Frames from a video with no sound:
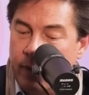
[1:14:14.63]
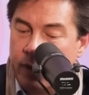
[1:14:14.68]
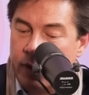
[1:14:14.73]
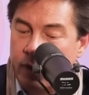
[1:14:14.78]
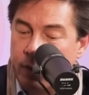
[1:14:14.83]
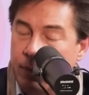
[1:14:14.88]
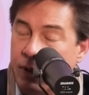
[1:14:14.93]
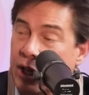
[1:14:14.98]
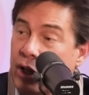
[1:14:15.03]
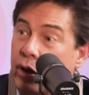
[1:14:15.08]

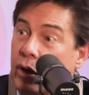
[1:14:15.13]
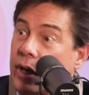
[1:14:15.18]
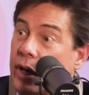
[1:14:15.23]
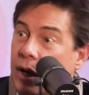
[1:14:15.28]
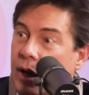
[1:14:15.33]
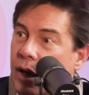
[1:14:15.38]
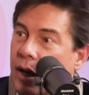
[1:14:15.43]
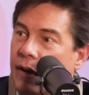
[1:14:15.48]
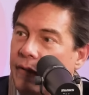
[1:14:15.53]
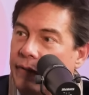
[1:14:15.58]
to be good
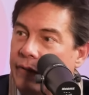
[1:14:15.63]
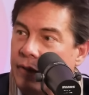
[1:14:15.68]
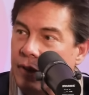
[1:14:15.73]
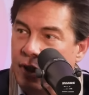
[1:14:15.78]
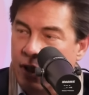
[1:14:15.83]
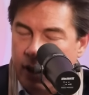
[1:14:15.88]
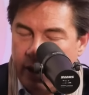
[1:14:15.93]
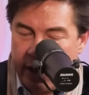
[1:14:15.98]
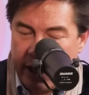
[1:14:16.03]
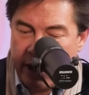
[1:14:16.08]
enough,
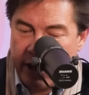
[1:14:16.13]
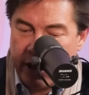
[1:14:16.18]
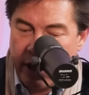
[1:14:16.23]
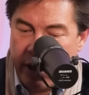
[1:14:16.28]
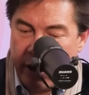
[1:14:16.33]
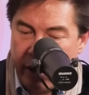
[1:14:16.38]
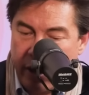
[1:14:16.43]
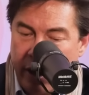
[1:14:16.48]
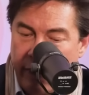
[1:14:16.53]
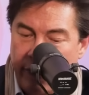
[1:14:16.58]
they
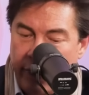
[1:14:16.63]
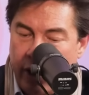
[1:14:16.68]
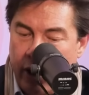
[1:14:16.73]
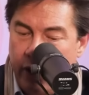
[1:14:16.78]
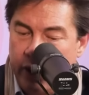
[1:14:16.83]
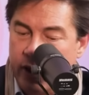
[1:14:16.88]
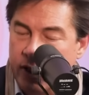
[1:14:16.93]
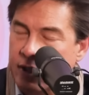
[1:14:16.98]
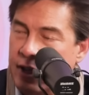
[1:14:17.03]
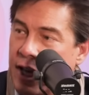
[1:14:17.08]
cut off all
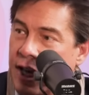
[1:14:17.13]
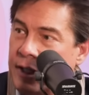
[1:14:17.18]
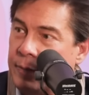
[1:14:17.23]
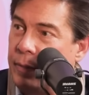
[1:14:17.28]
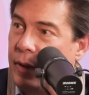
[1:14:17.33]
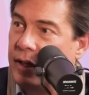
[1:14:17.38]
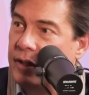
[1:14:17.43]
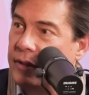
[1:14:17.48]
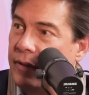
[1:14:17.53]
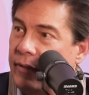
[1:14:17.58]
these
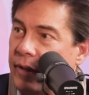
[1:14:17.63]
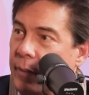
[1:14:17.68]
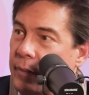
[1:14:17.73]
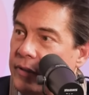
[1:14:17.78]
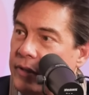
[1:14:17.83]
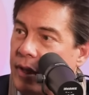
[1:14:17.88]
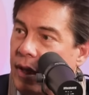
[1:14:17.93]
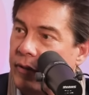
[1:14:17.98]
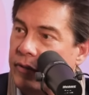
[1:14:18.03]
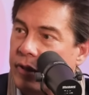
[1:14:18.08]
aspects of
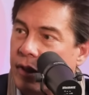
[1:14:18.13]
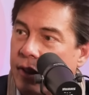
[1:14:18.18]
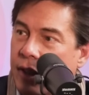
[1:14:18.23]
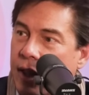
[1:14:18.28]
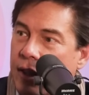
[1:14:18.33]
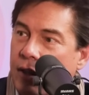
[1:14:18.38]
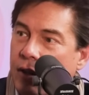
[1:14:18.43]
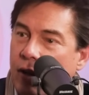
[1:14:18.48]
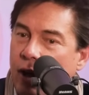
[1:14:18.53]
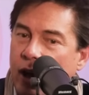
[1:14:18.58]
themselves that they
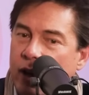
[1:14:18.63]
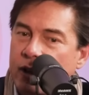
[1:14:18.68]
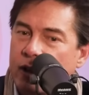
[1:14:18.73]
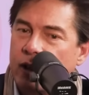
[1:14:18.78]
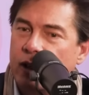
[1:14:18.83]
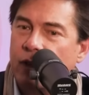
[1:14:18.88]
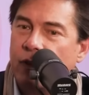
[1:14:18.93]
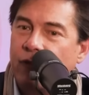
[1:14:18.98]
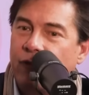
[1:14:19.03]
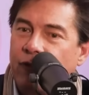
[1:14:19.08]
thought
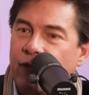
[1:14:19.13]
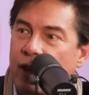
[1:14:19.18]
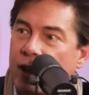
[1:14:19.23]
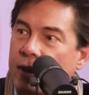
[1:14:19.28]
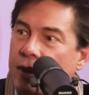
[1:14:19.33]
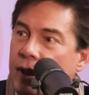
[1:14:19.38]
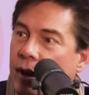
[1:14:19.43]
didn't fit